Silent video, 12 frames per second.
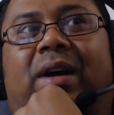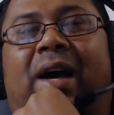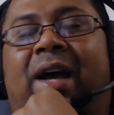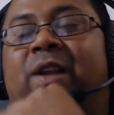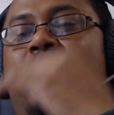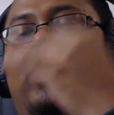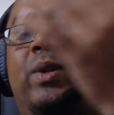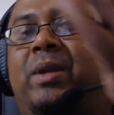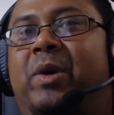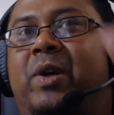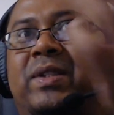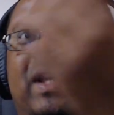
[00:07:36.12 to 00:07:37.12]
I know
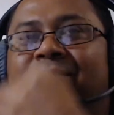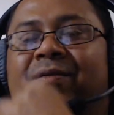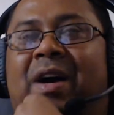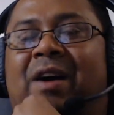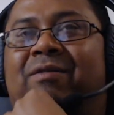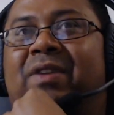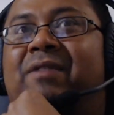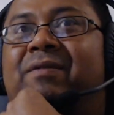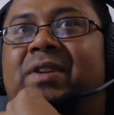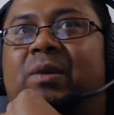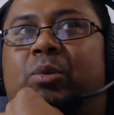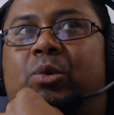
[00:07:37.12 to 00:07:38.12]
that because I've
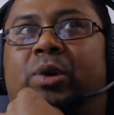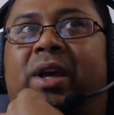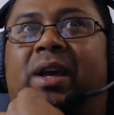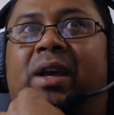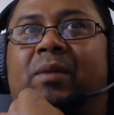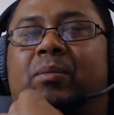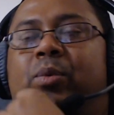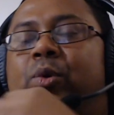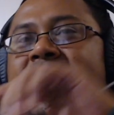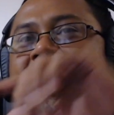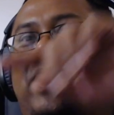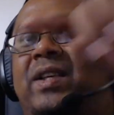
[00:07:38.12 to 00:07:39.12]
lived in Pune.
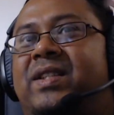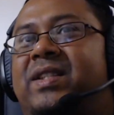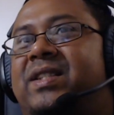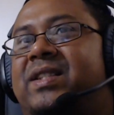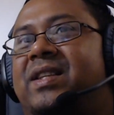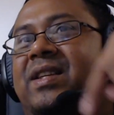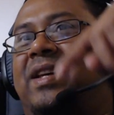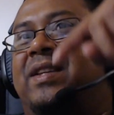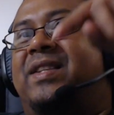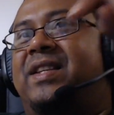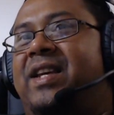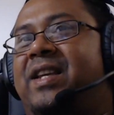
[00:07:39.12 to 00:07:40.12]
Pune is a
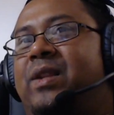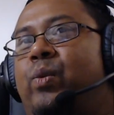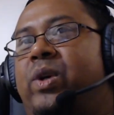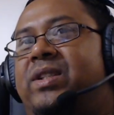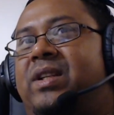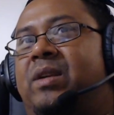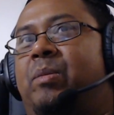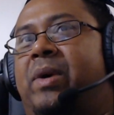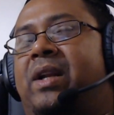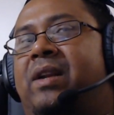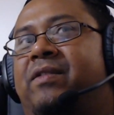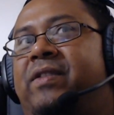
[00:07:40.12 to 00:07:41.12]
city in the western
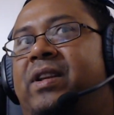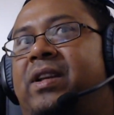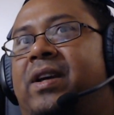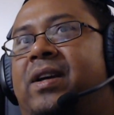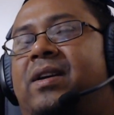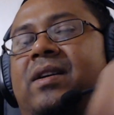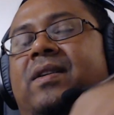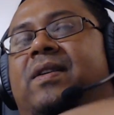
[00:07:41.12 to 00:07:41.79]
part of India,